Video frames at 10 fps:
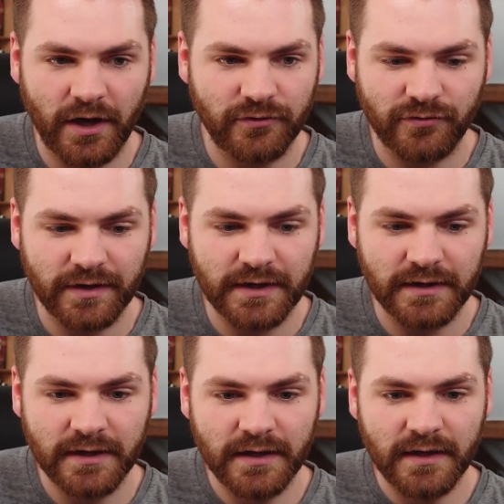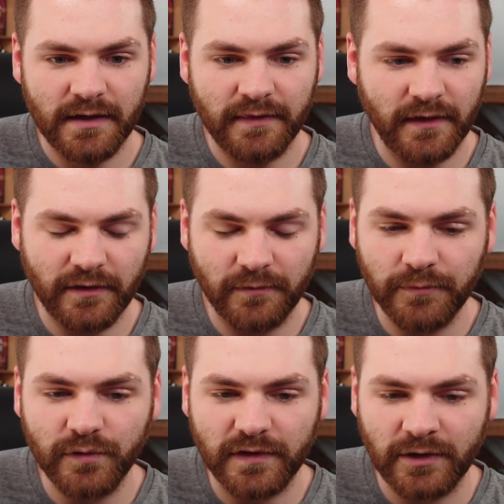country, the, the
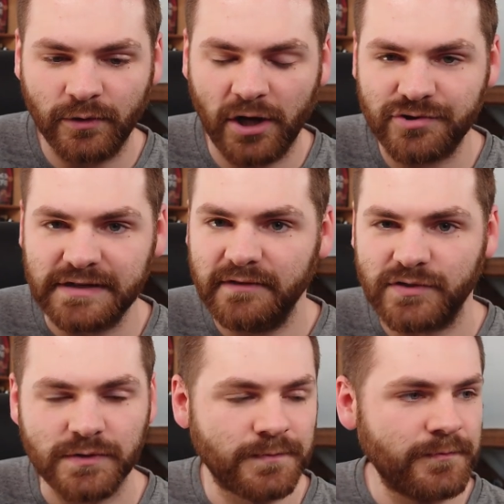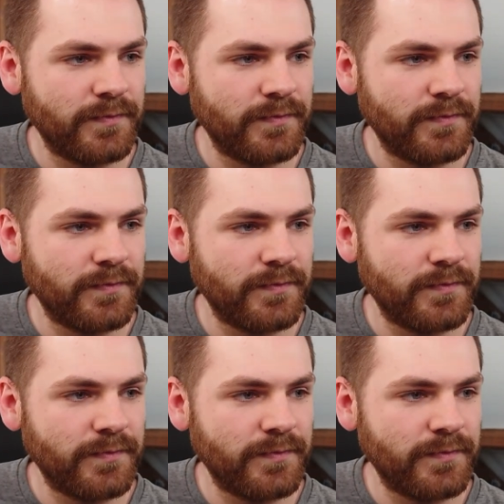music that your country gives you.